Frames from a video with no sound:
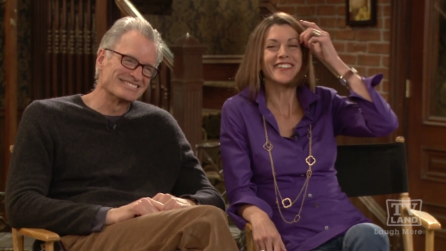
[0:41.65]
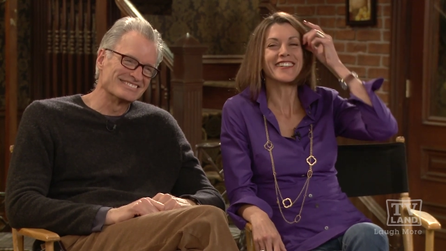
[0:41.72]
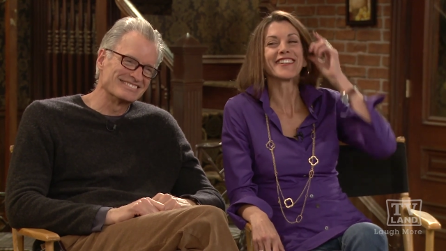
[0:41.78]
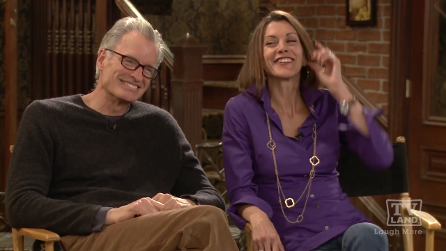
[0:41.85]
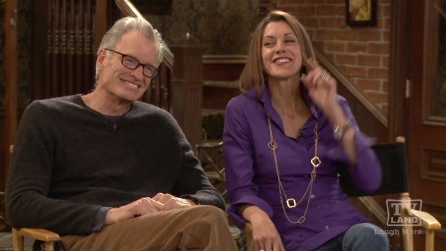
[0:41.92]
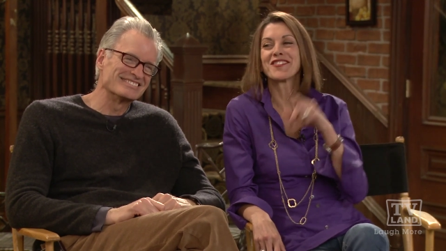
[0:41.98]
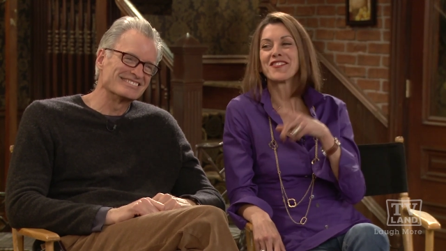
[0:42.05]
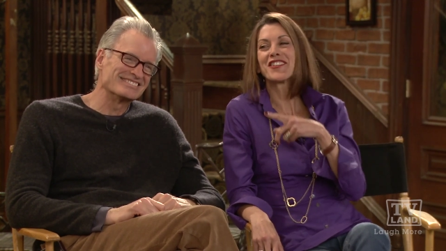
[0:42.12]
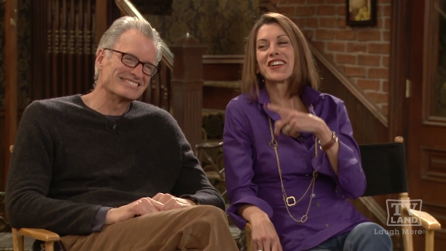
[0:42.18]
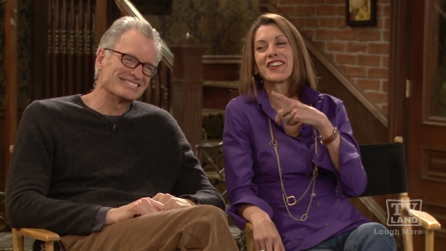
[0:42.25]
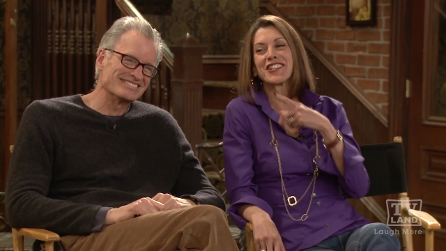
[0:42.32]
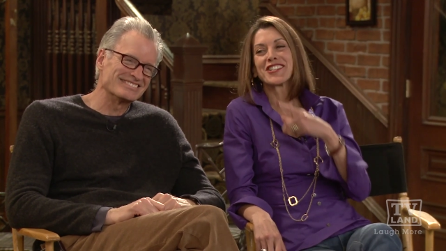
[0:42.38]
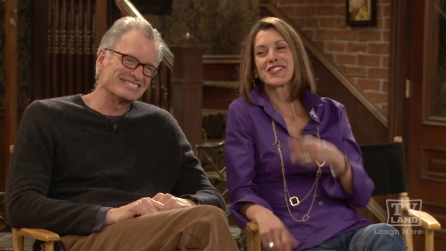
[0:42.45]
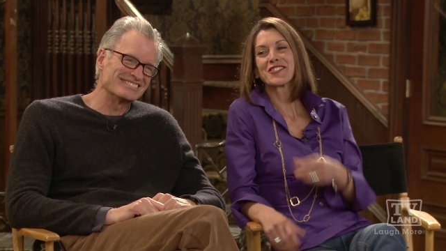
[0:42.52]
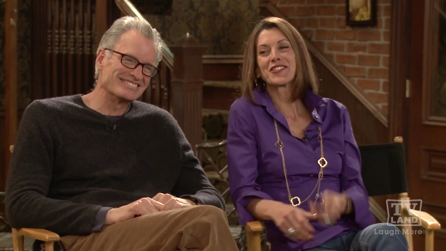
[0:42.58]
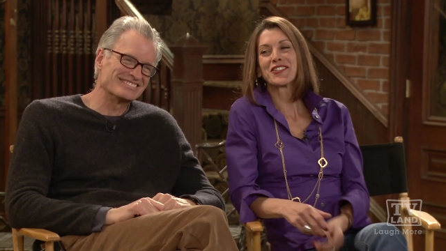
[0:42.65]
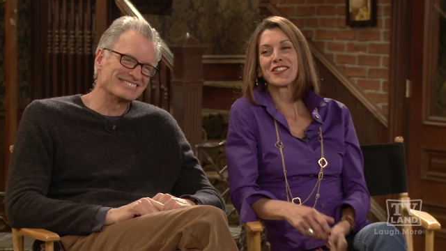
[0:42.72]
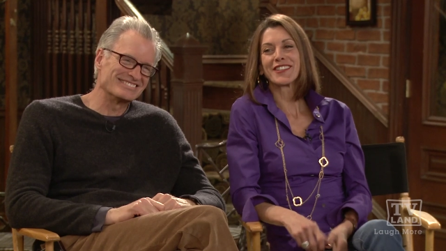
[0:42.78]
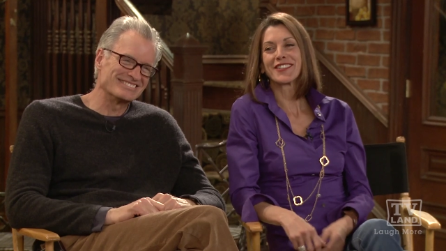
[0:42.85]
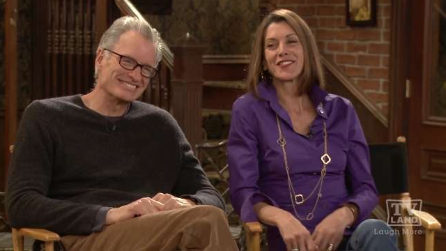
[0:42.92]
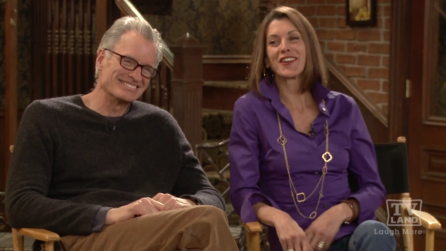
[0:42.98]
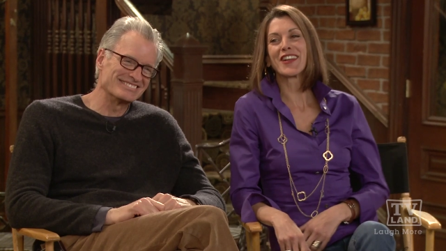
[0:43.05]
Speaker 1: he's very shrewd
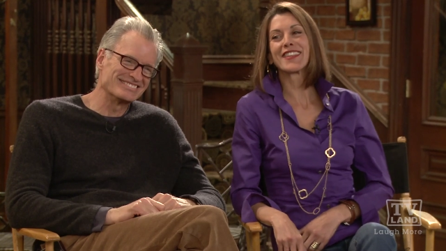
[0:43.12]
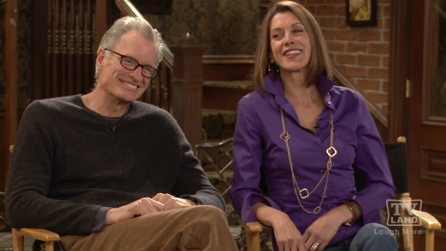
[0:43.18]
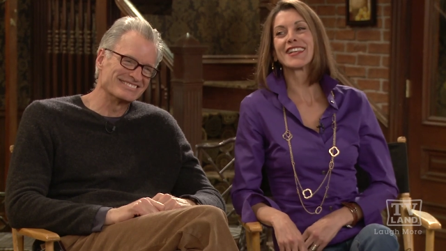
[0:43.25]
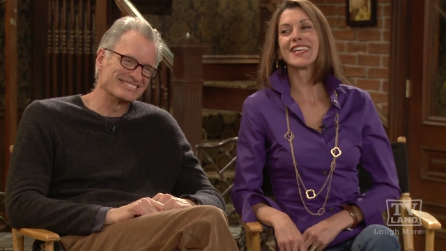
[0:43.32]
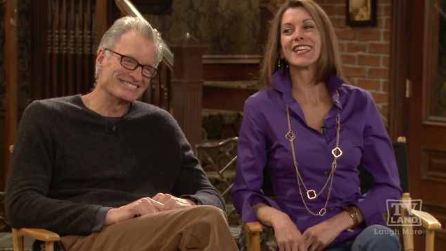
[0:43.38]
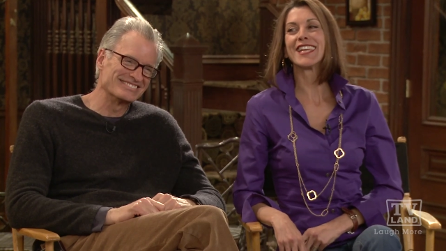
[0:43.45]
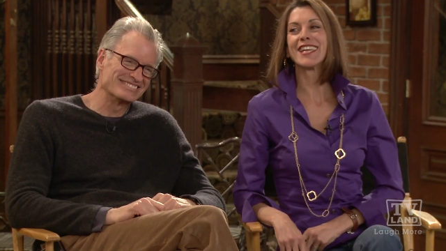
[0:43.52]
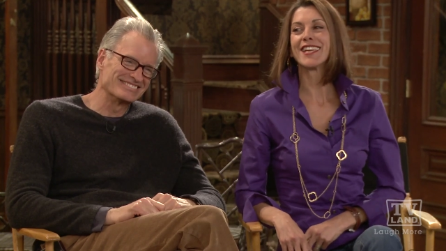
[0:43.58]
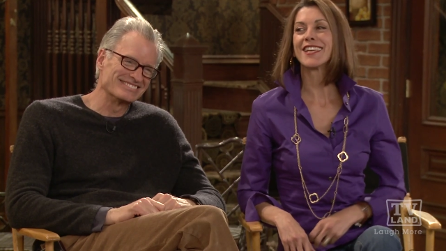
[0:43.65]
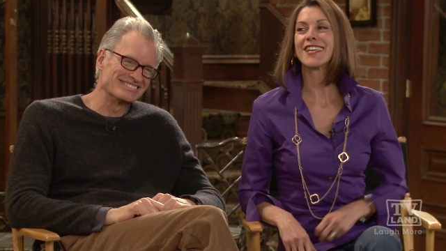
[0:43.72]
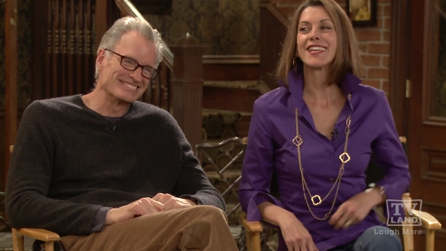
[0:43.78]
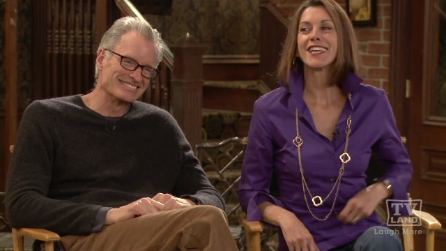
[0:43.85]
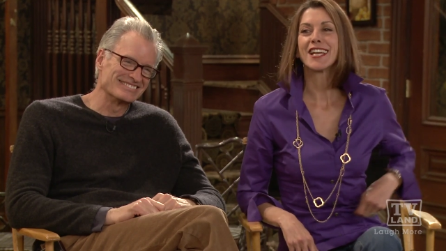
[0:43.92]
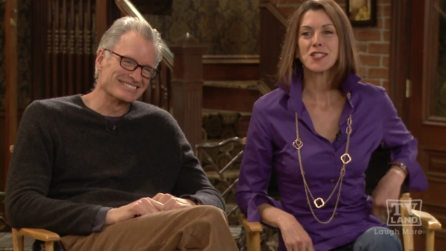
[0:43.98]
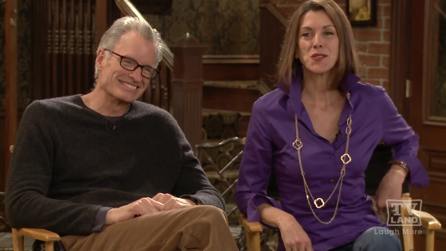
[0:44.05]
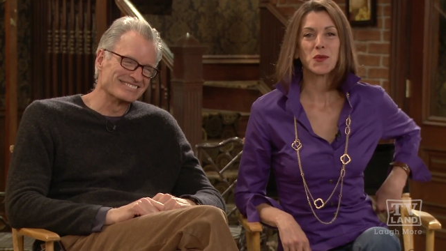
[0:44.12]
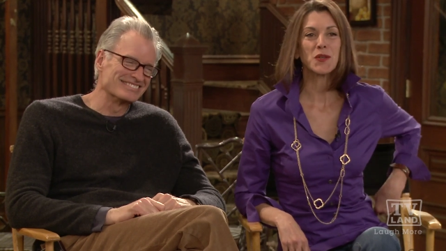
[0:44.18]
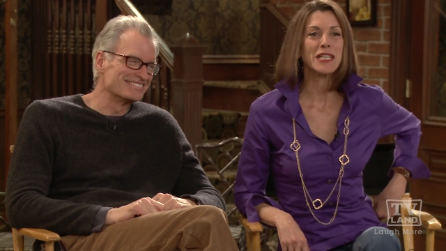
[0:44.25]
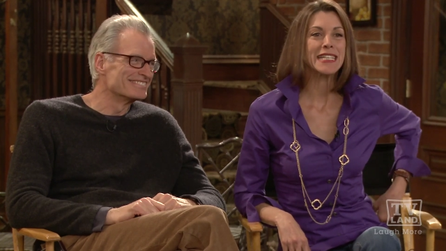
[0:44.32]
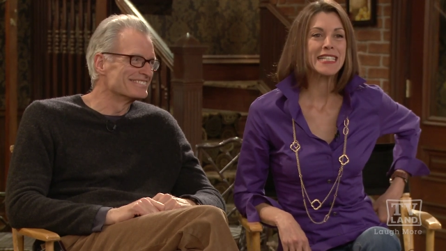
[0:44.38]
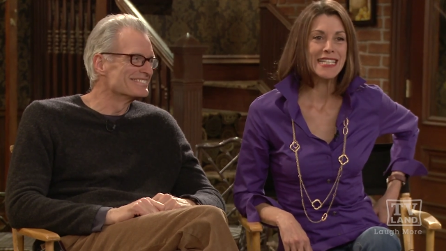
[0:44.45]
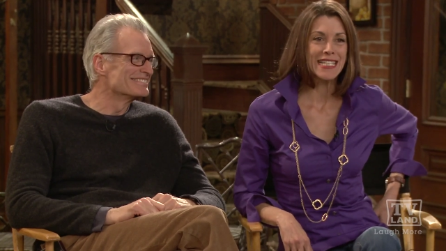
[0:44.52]
at the way that he gets what
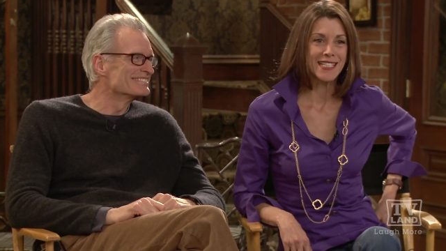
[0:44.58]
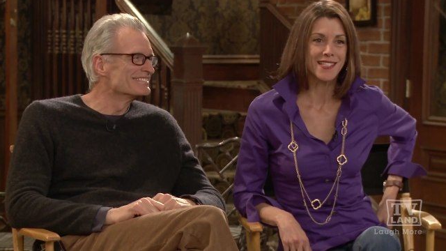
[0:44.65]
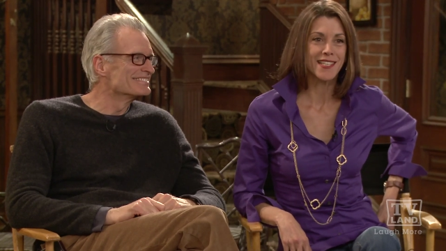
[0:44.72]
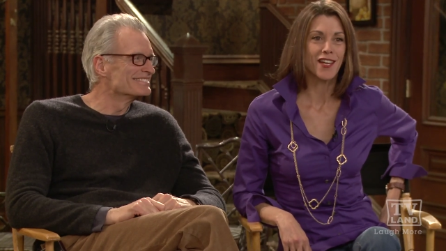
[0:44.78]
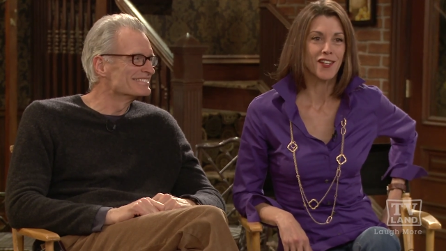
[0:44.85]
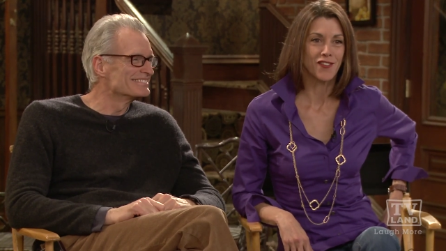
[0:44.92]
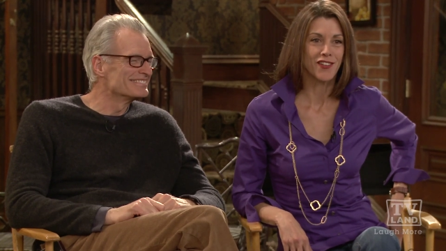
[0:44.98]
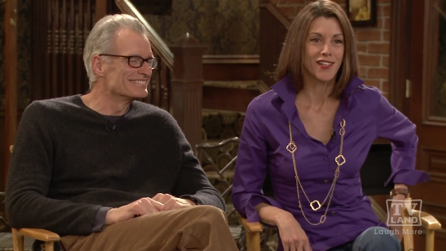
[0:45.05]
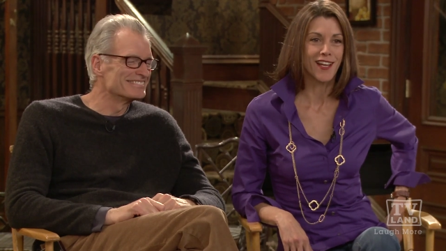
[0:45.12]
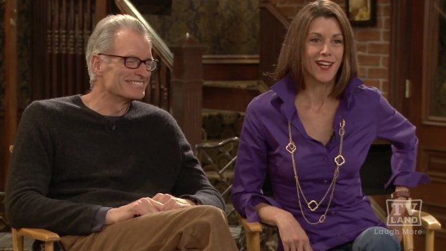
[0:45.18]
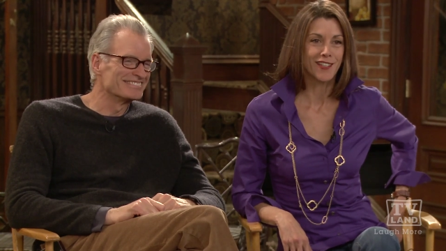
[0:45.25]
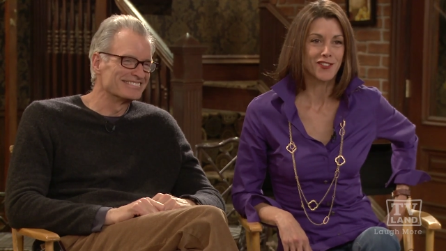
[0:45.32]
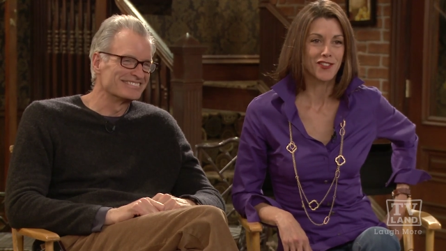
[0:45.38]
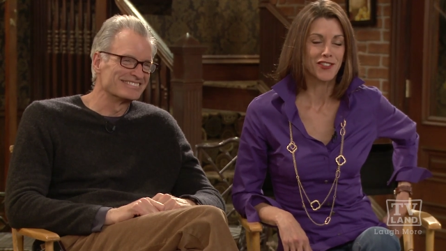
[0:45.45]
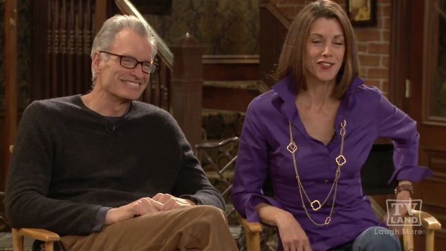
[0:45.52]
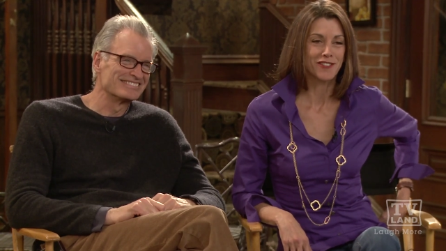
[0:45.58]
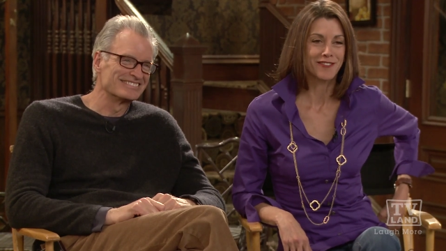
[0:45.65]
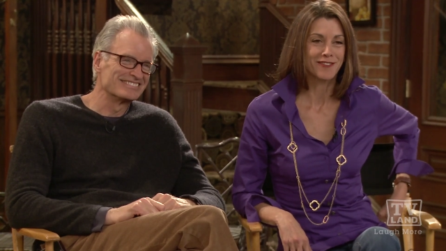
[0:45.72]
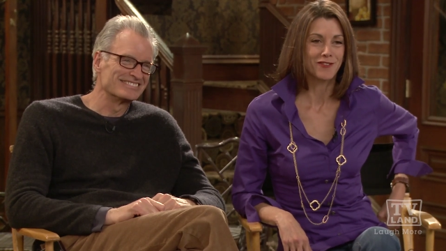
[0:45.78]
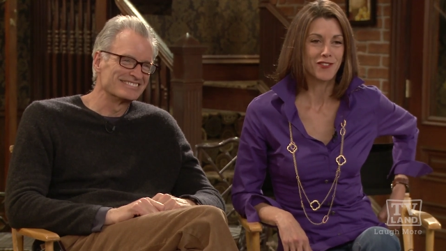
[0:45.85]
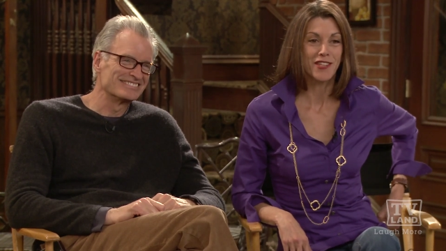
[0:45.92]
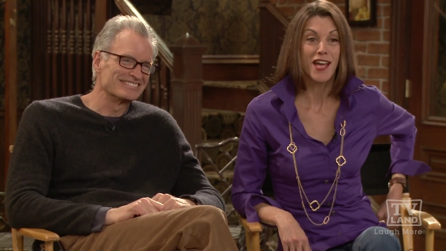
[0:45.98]
he needs out of an actor
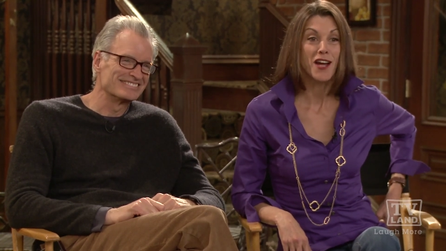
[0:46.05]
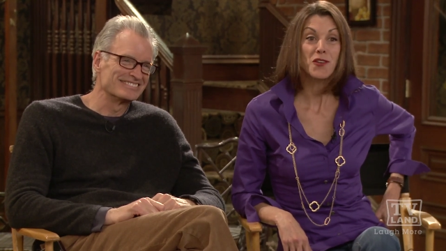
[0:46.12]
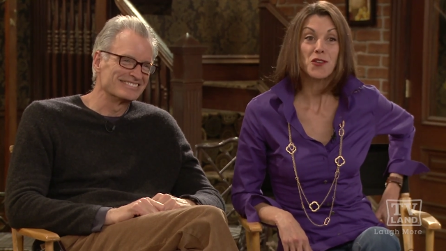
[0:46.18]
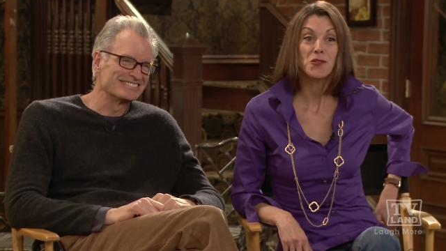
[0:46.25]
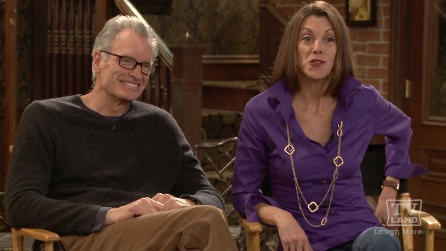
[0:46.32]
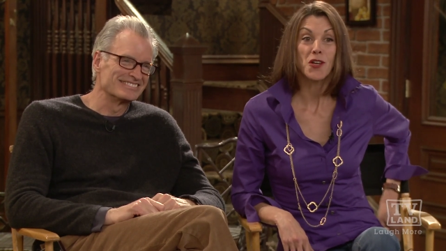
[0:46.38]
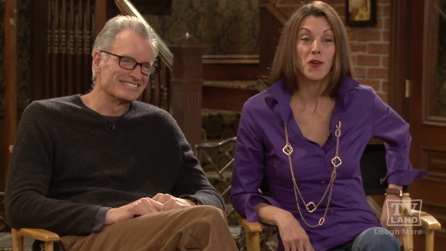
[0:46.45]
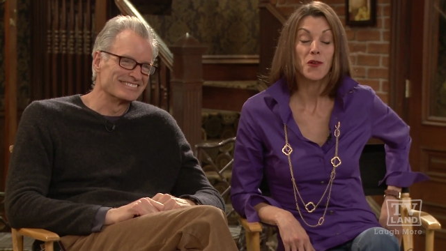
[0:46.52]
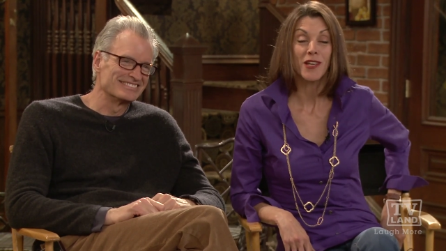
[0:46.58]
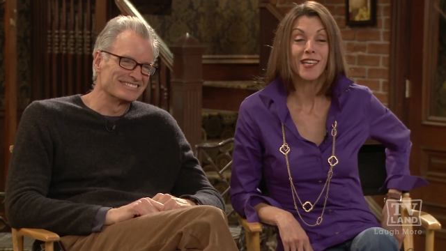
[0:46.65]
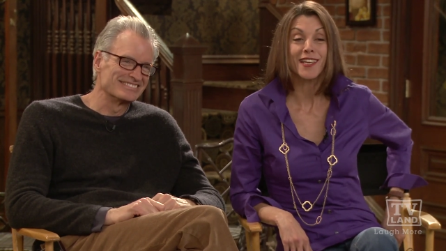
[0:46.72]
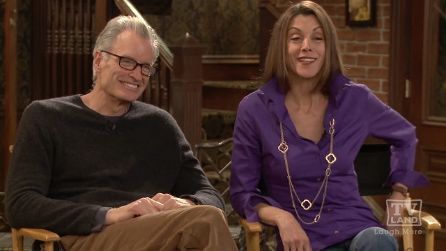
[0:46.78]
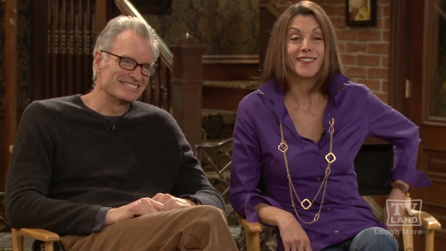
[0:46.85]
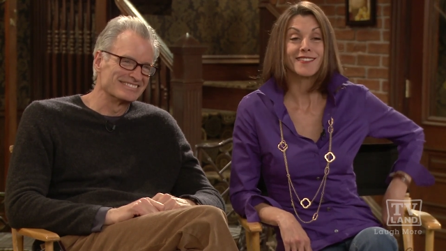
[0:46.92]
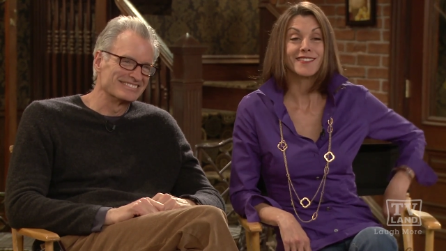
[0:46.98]
without you knowing it.